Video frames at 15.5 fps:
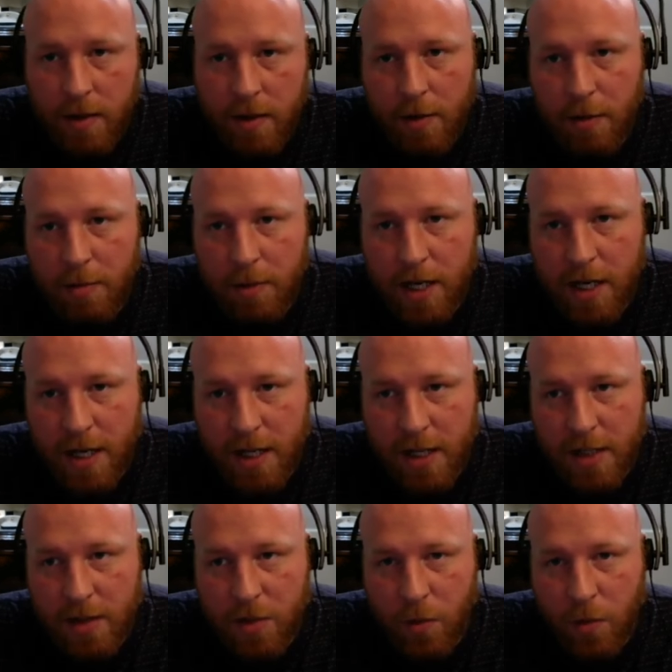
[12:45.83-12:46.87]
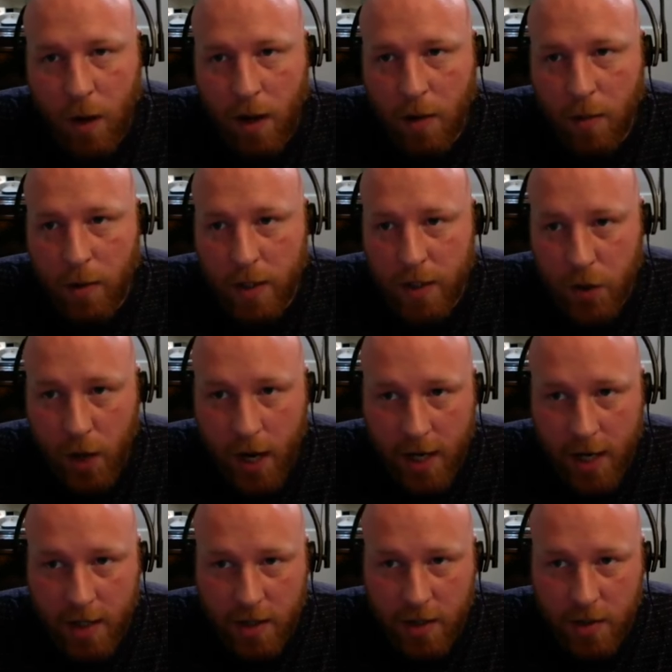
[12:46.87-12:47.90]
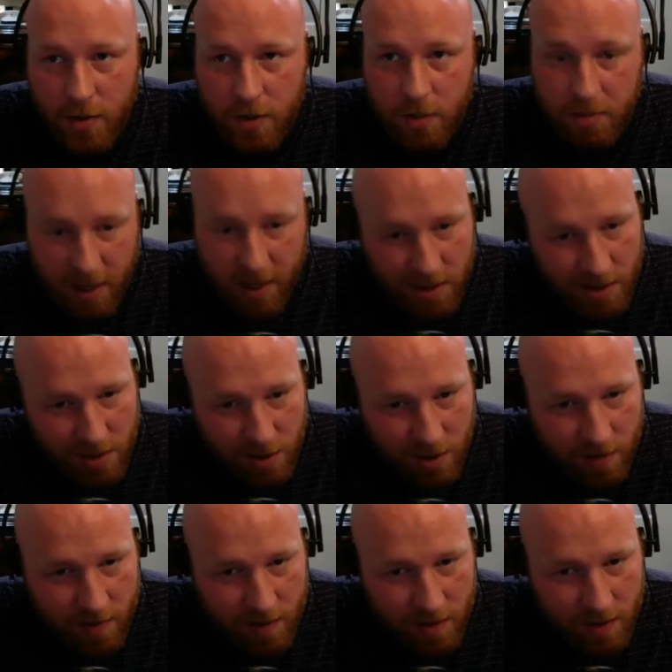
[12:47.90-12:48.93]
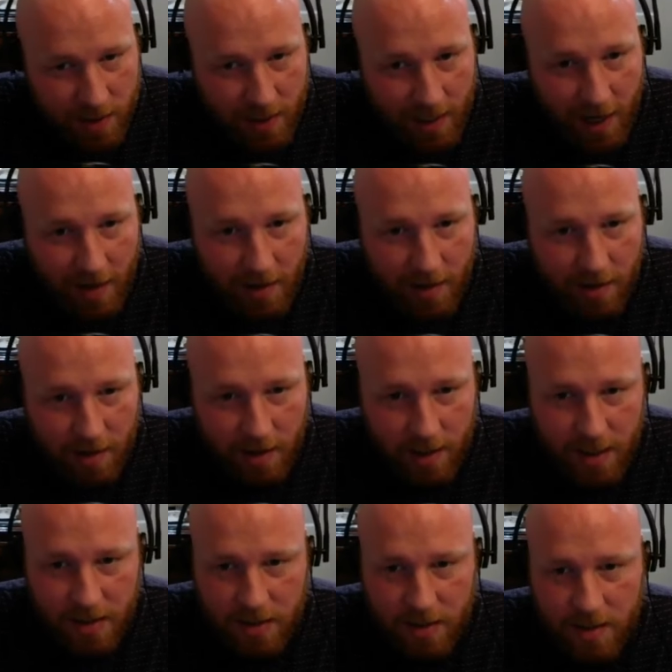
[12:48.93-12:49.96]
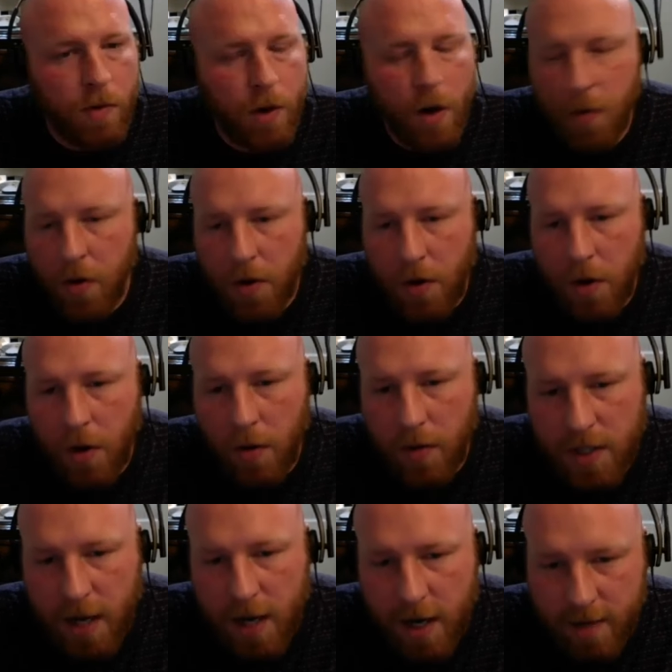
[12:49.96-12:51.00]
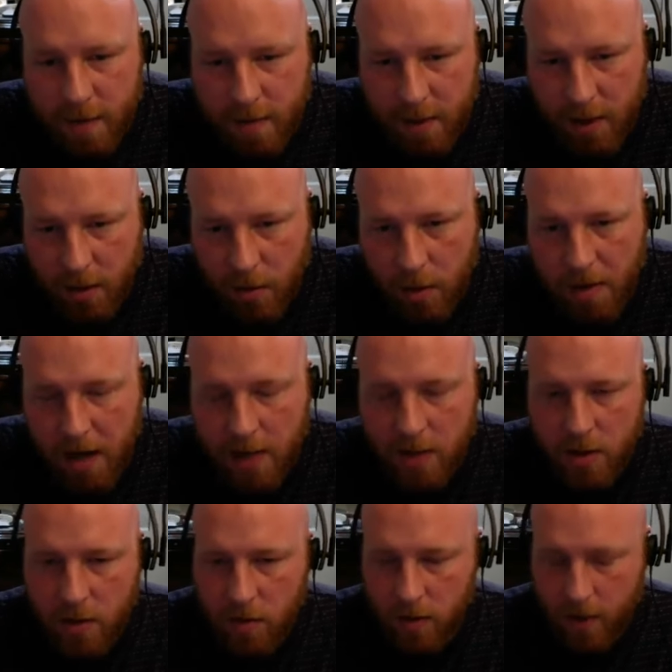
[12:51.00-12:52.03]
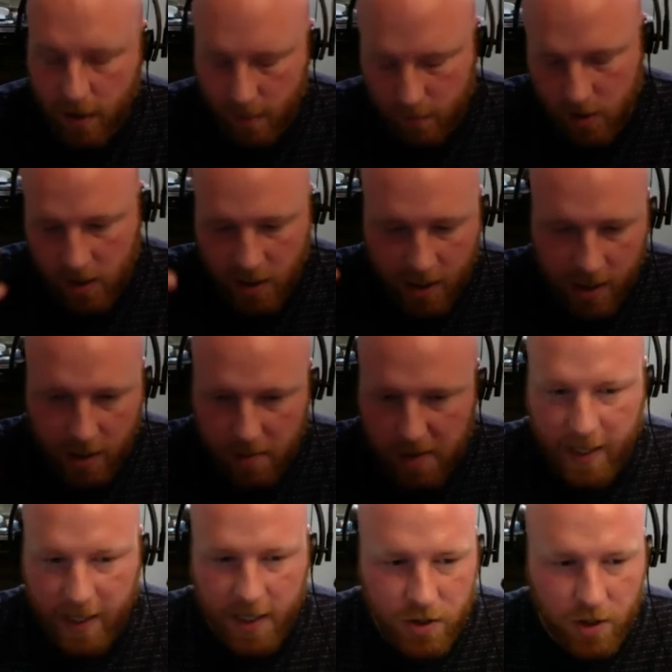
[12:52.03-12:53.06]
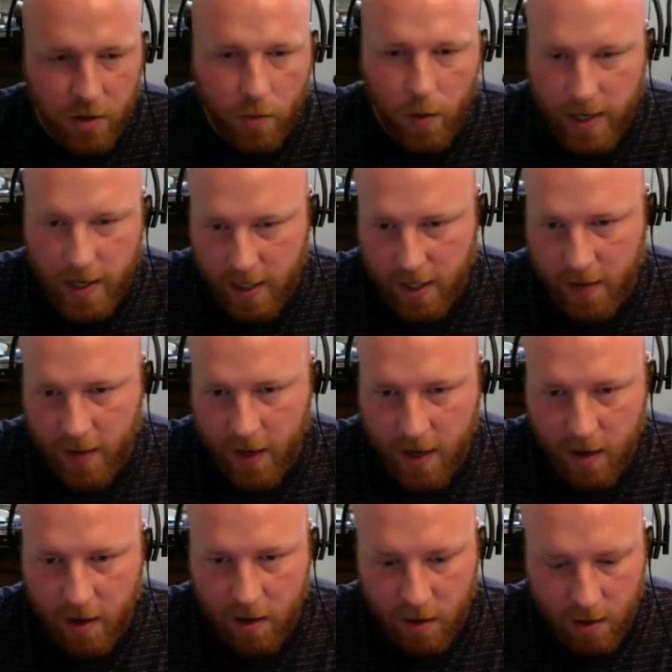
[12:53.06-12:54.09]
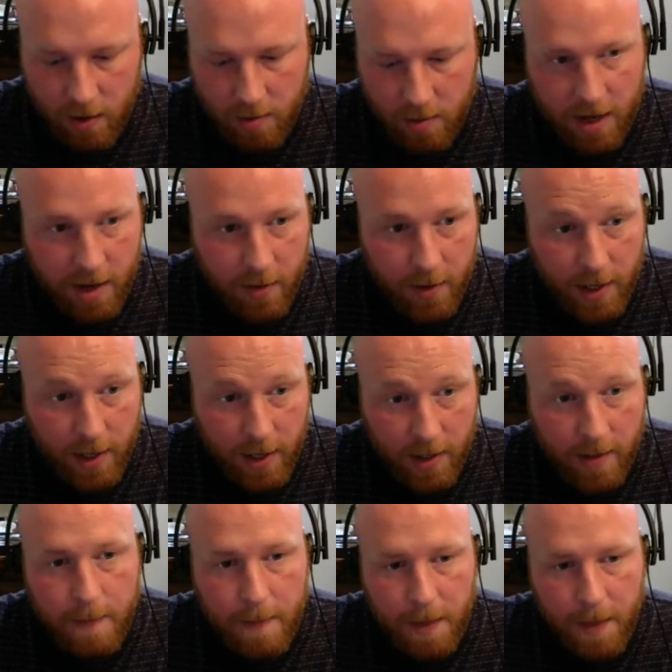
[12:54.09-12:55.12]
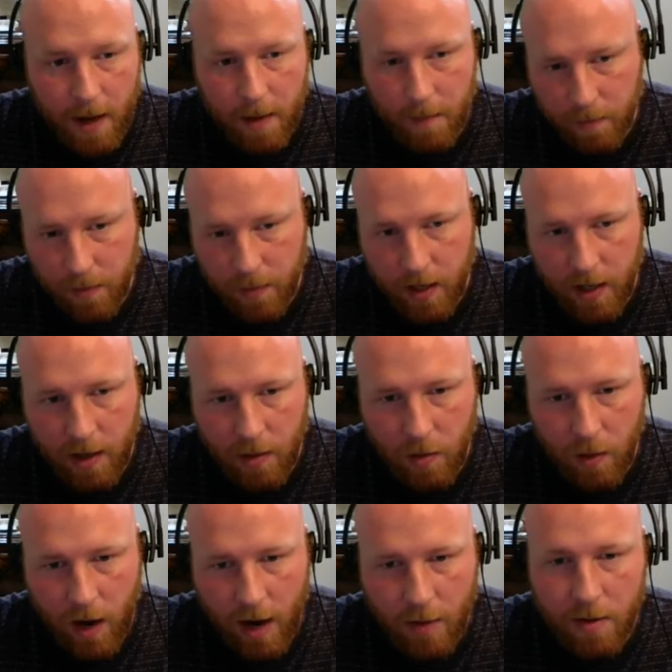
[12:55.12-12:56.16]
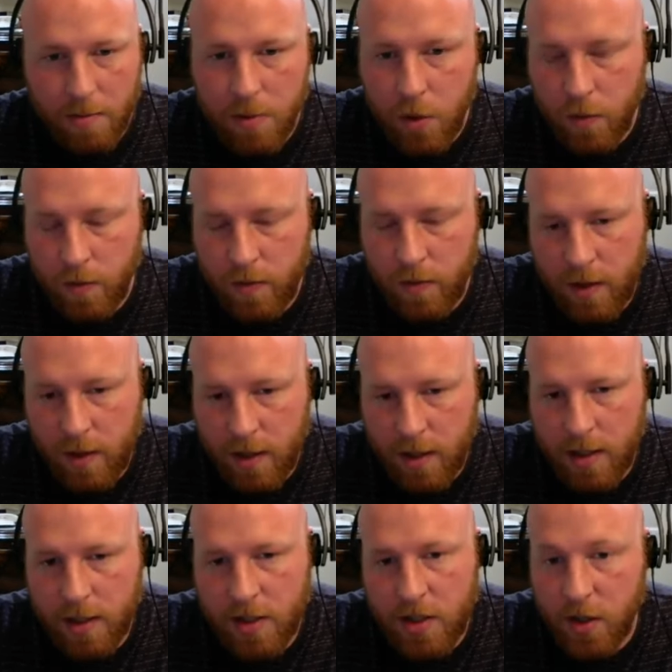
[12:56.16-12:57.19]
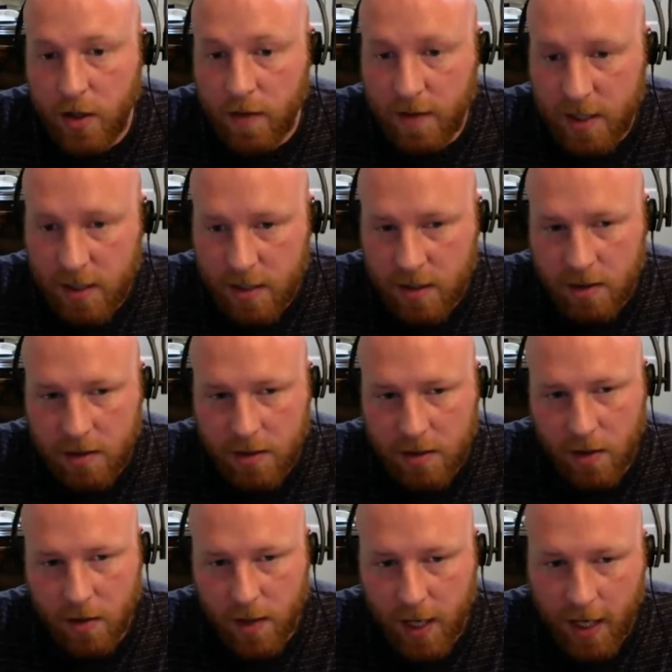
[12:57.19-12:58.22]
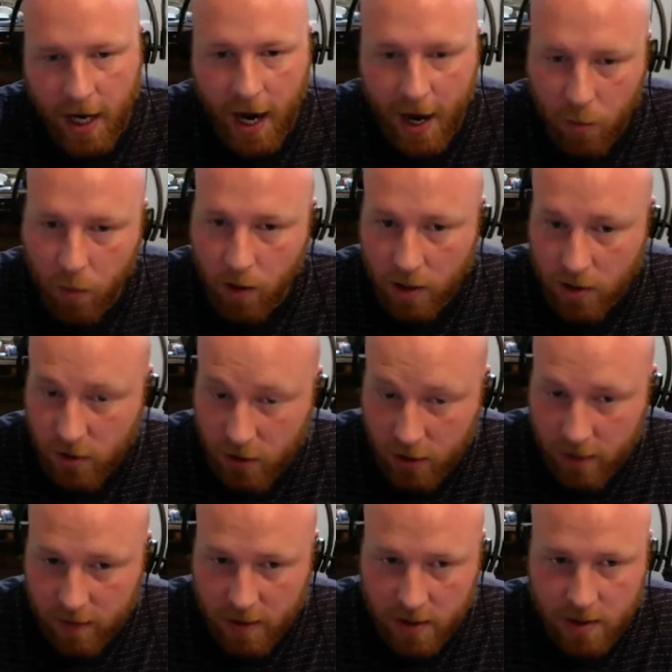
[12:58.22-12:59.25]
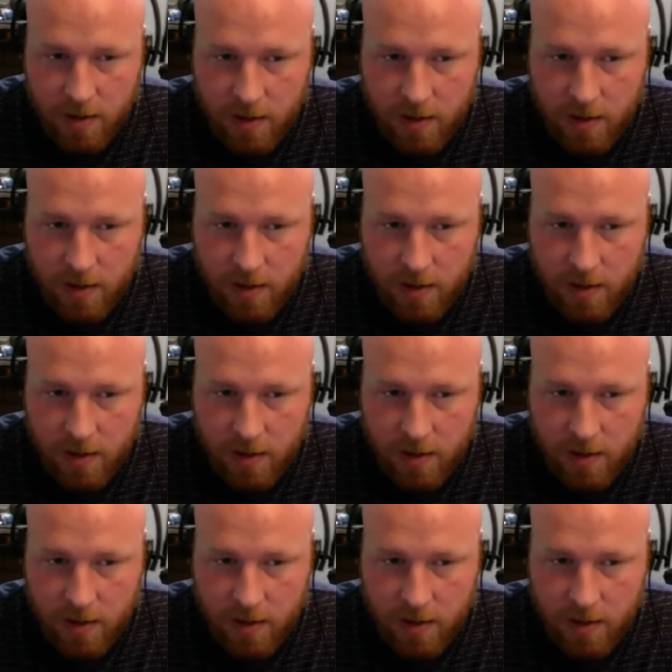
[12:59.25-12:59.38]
because while we tried to use dependency service to get this, oh, no, that's not even about the repository. I'm just thinking back. I should have waited on that error. But anyway, I removed the service. So like iWork service.